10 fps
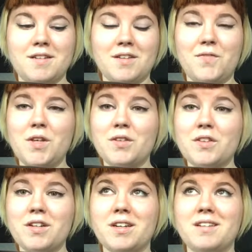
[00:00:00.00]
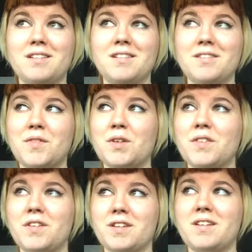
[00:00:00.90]
it feels good
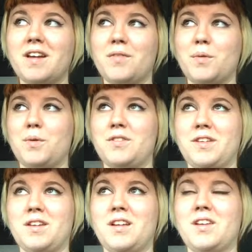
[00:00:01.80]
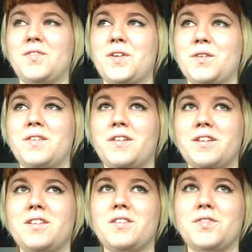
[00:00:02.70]
feels good to have a routine. It feels
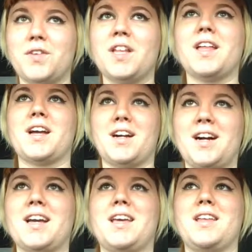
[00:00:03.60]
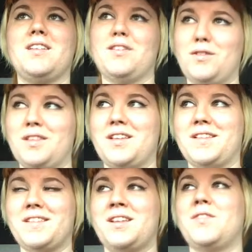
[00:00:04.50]
good to feel like I can do
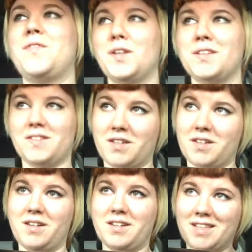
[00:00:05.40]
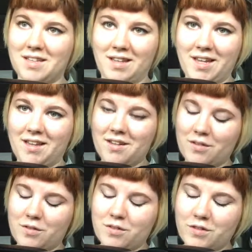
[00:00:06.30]
this. And it feels good that, like,
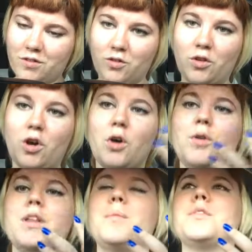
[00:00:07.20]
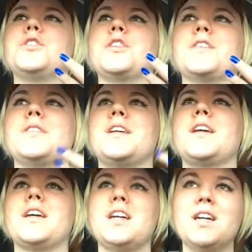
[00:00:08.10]
slowly but
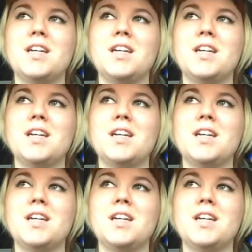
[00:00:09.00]
surely,